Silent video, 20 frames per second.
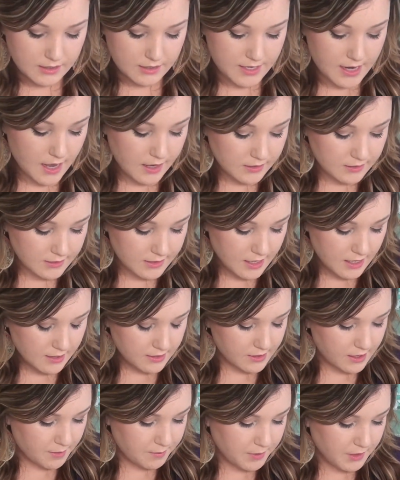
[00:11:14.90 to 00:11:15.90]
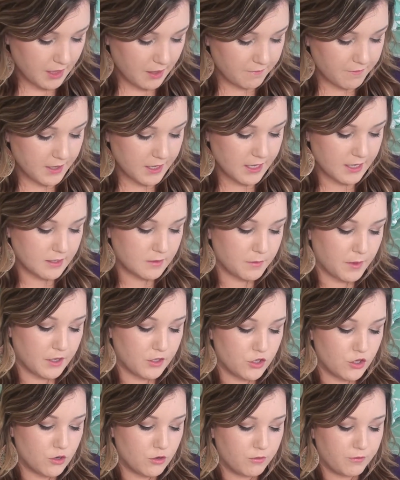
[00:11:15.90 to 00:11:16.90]
Next thing that I've been loving is my
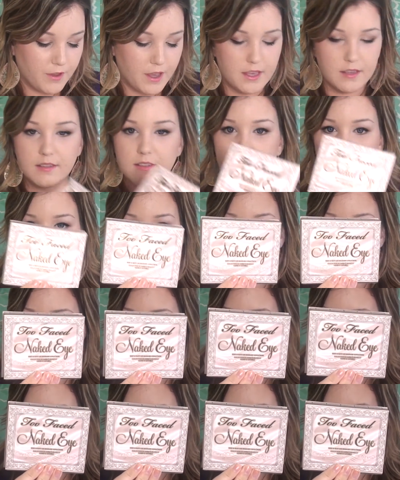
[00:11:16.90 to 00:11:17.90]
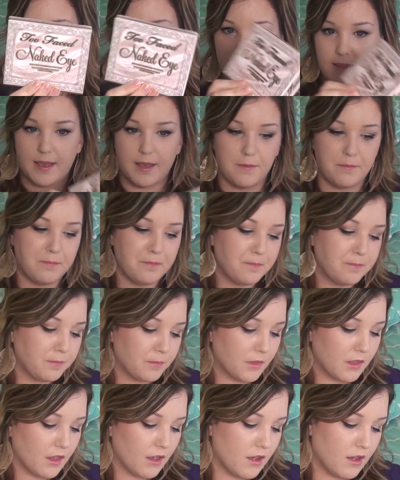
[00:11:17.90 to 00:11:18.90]
Too Faced Naked Eye Palette.
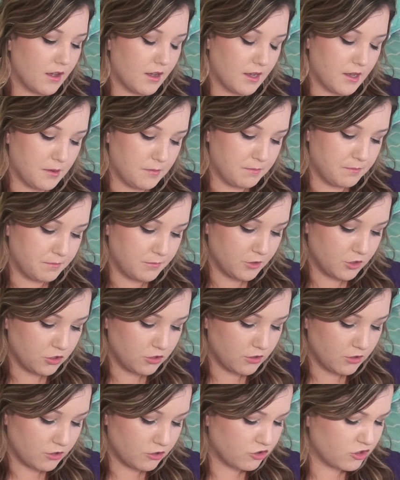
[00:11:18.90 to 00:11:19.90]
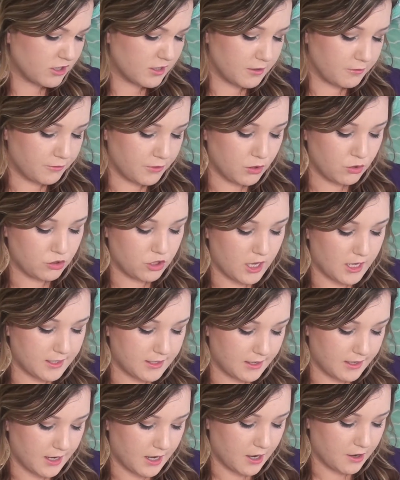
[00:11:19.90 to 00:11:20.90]
There's just a few
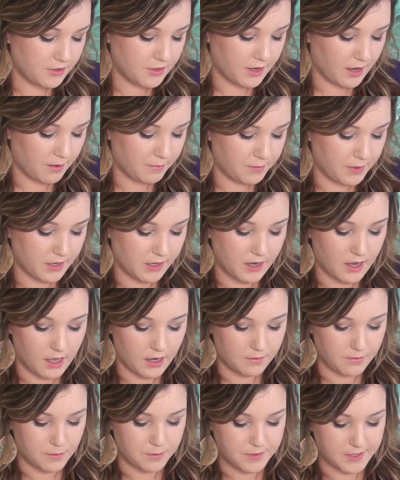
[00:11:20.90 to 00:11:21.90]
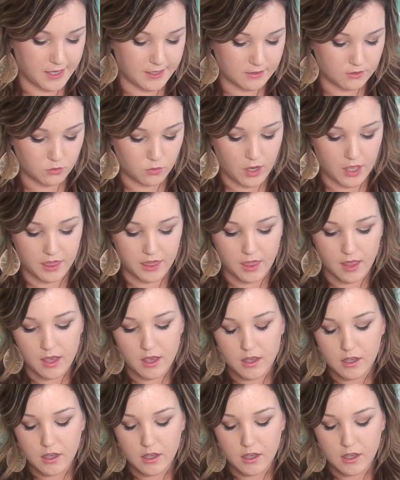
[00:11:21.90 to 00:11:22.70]
shades in here that I've been kind of obsessed with.